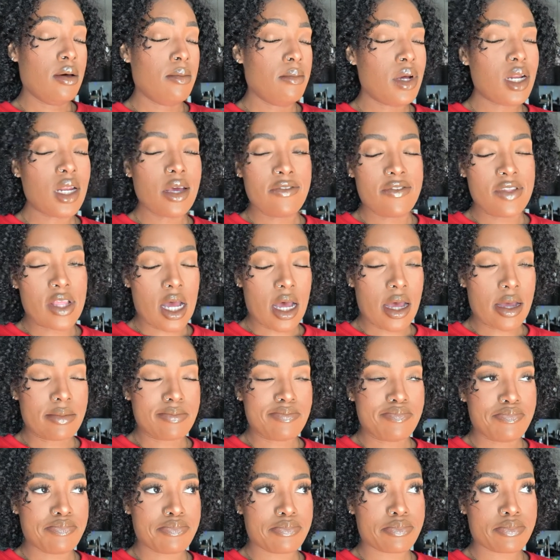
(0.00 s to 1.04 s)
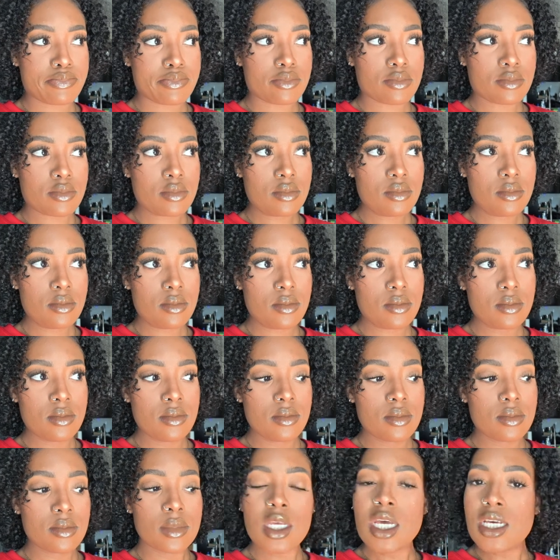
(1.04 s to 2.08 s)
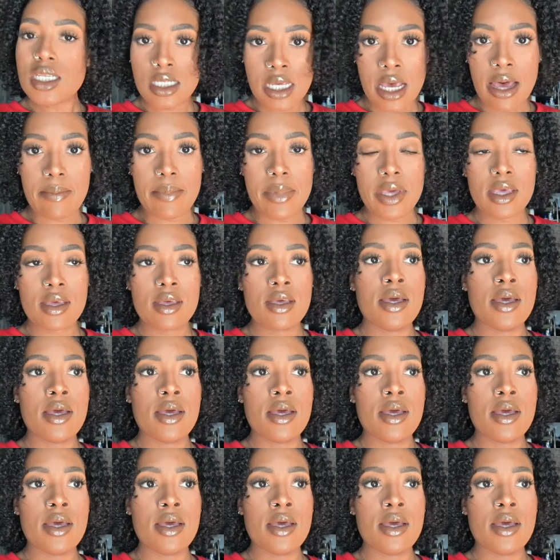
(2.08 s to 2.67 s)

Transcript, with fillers: but if not, it's coming.